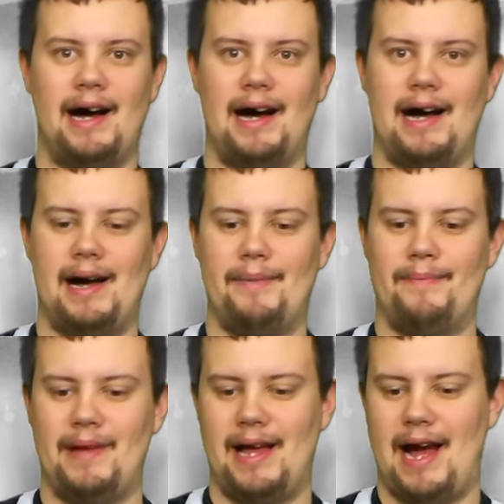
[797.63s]

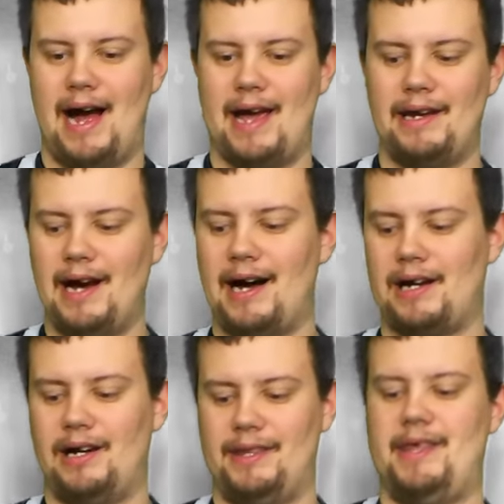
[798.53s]
I
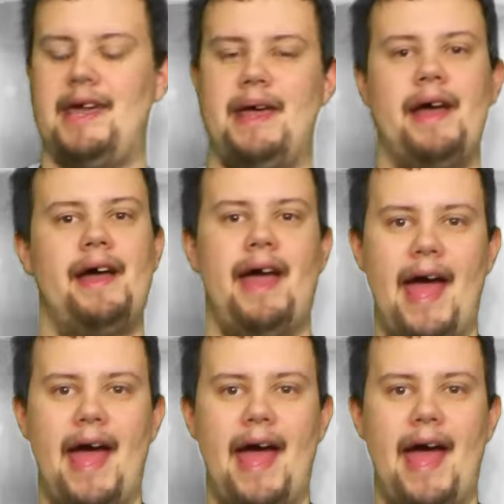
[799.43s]
knock on the,